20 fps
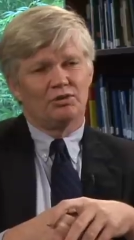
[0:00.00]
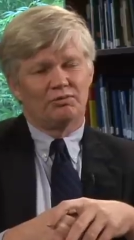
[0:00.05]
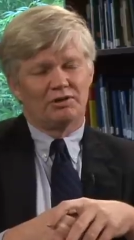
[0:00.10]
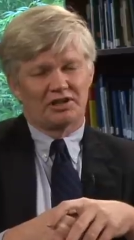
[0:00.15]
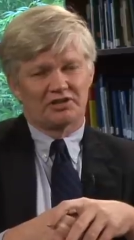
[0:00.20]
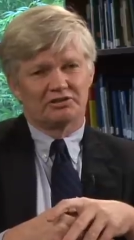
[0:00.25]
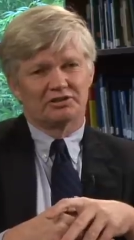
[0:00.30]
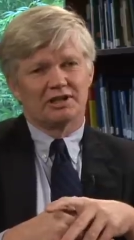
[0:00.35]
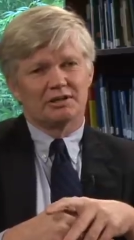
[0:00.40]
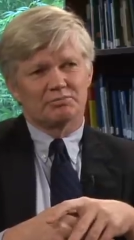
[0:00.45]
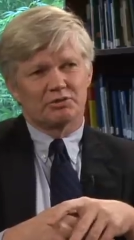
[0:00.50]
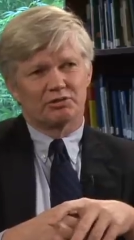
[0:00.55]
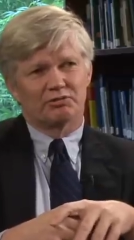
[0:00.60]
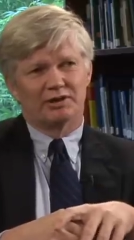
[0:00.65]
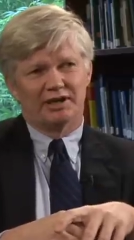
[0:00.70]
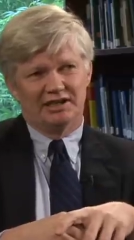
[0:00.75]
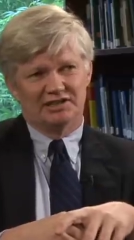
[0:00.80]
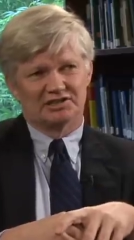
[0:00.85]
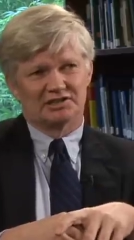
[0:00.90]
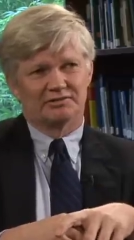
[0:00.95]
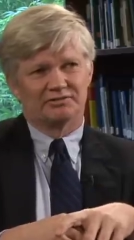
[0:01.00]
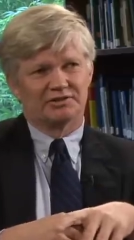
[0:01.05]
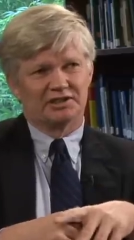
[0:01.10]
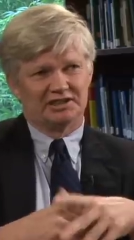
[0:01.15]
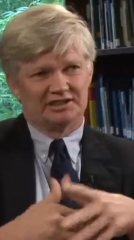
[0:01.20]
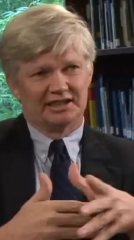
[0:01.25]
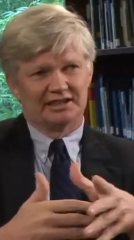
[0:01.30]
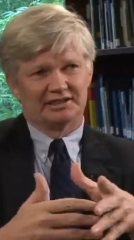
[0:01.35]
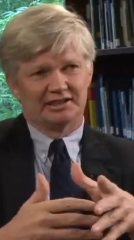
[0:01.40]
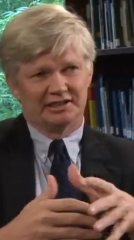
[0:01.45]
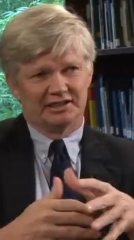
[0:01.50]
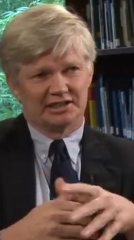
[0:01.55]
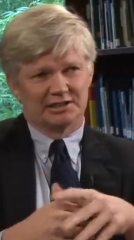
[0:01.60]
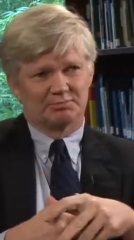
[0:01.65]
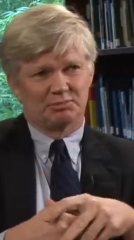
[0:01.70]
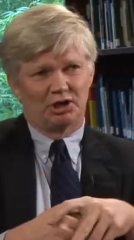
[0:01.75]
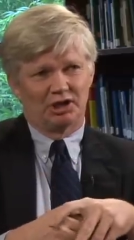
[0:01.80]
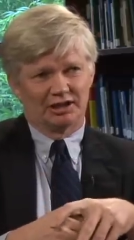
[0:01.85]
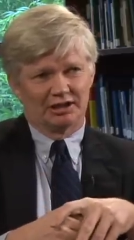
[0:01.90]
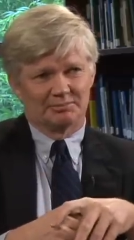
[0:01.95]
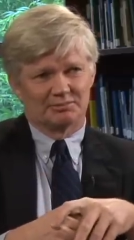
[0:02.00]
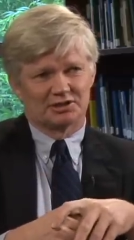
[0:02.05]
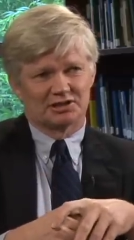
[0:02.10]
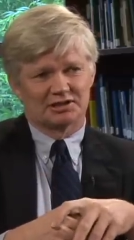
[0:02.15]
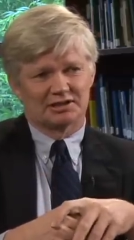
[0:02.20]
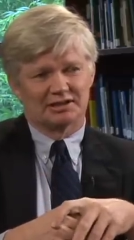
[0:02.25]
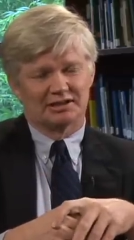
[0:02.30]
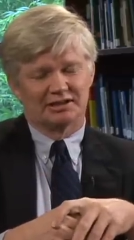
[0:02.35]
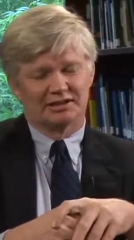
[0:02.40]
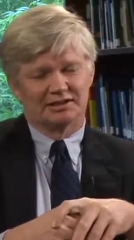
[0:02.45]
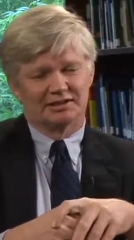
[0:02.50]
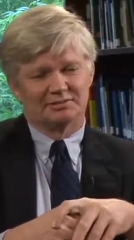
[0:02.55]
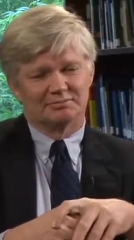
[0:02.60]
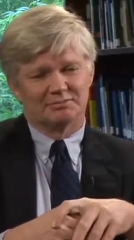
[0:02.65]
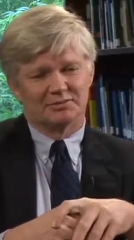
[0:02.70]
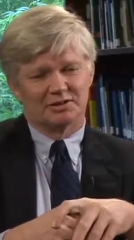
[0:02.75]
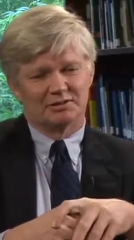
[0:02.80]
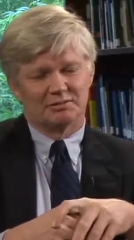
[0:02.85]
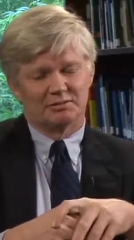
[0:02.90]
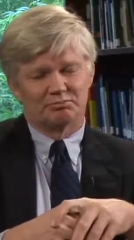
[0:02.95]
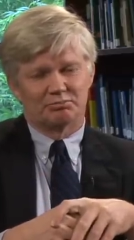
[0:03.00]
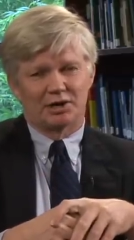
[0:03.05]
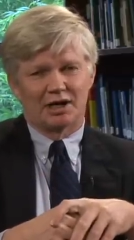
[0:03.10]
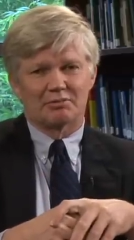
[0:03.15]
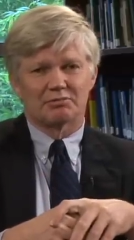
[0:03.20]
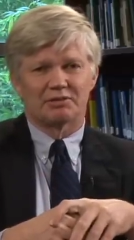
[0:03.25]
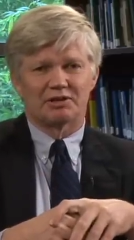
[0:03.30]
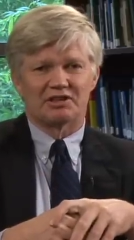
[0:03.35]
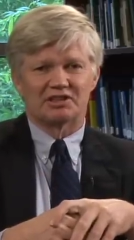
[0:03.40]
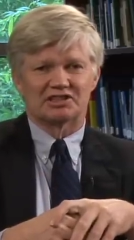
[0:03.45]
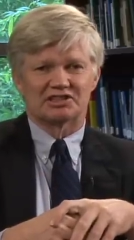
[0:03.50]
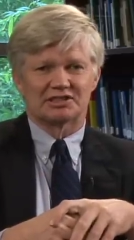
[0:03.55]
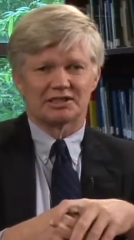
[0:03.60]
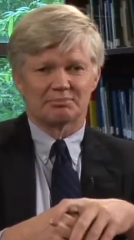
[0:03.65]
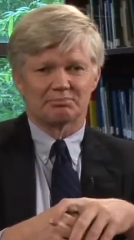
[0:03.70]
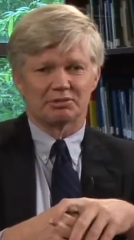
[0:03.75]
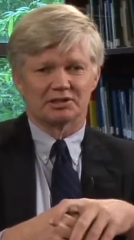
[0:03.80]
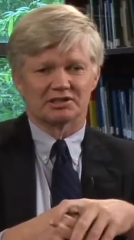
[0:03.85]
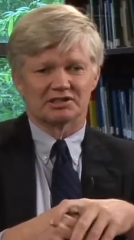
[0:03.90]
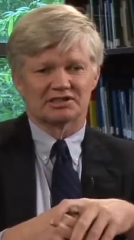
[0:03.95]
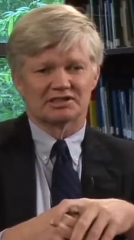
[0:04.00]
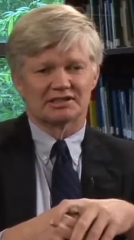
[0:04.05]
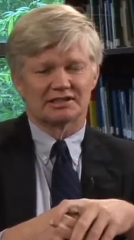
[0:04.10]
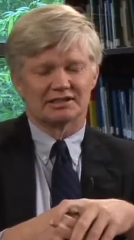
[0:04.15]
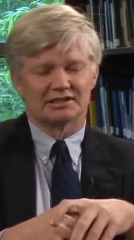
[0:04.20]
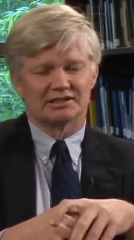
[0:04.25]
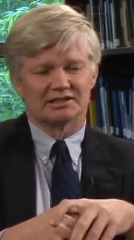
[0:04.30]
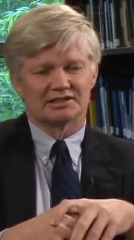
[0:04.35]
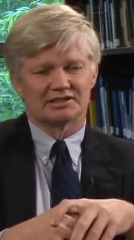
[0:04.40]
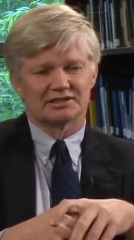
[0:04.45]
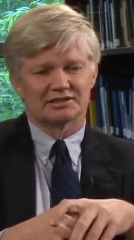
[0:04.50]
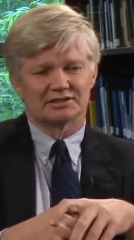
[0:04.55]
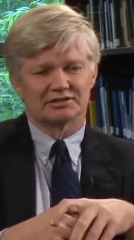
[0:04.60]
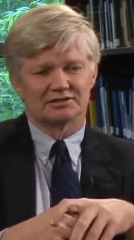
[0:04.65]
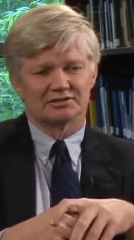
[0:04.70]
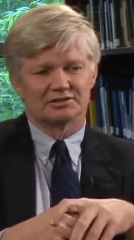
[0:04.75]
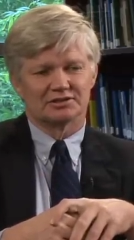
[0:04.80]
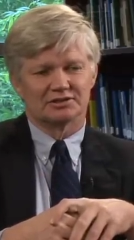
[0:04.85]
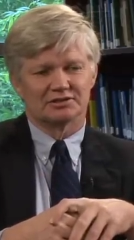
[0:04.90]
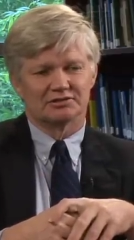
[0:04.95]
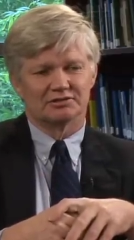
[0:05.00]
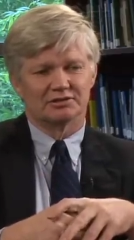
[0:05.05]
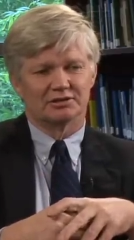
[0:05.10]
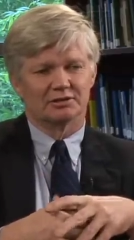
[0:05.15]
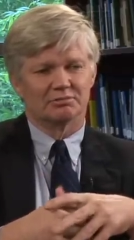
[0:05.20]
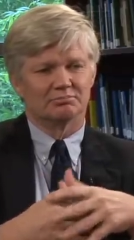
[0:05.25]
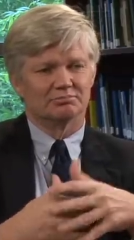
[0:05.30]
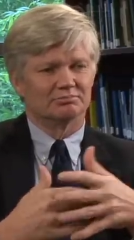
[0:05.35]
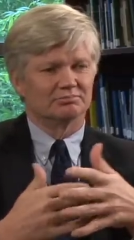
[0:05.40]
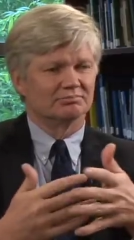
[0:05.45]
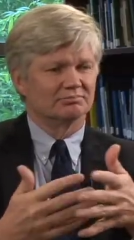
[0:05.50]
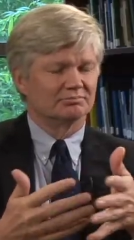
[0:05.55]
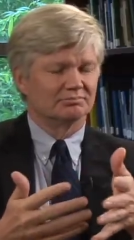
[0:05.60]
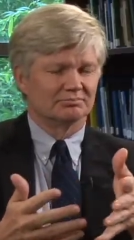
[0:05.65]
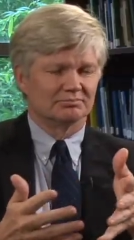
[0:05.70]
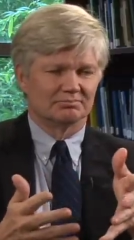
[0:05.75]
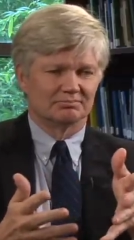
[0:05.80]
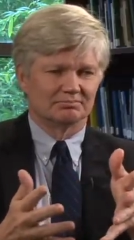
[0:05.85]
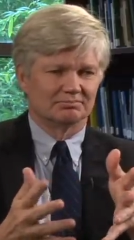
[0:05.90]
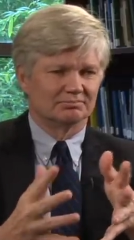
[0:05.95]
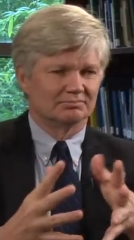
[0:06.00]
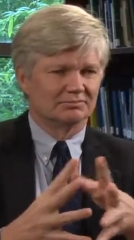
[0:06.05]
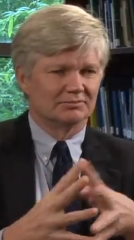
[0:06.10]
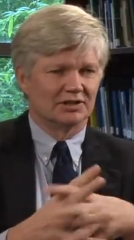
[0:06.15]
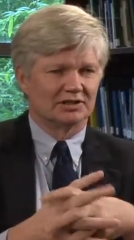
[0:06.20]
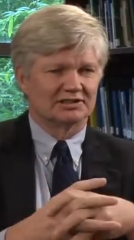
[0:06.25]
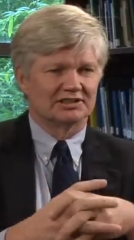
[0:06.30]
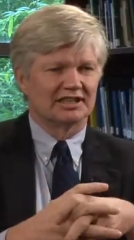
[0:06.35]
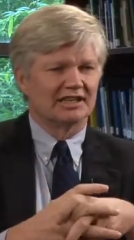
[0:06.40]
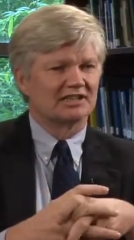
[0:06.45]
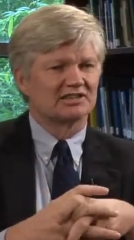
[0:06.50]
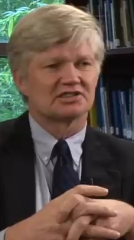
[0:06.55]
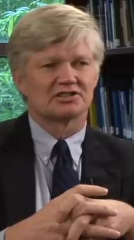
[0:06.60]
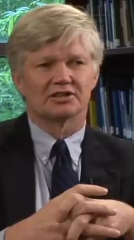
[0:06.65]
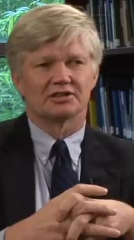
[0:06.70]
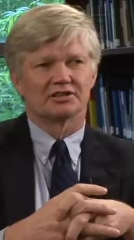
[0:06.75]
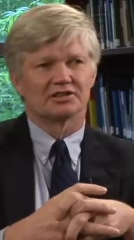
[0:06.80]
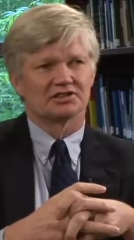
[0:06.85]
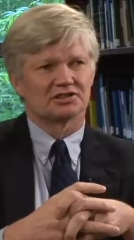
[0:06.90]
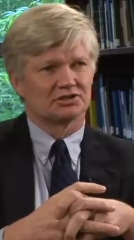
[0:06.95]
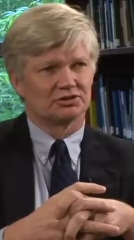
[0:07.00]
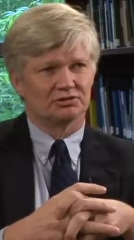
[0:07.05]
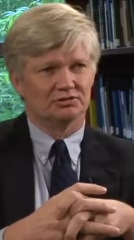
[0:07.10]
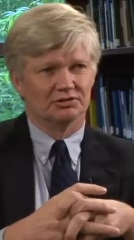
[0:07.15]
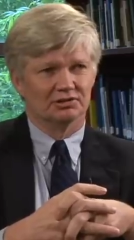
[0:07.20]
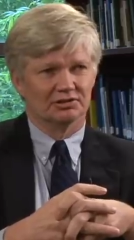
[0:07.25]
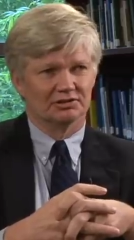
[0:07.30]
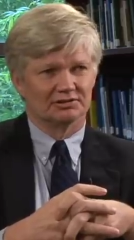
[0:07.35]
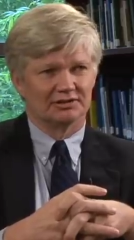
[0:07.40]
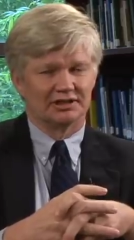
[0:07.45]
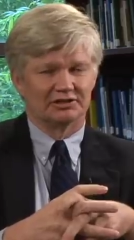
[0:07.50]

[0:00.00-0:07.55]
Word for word: Well, there are a number of ways of detecting these polyps. Um, probably the simplest is to do a a test on the stool.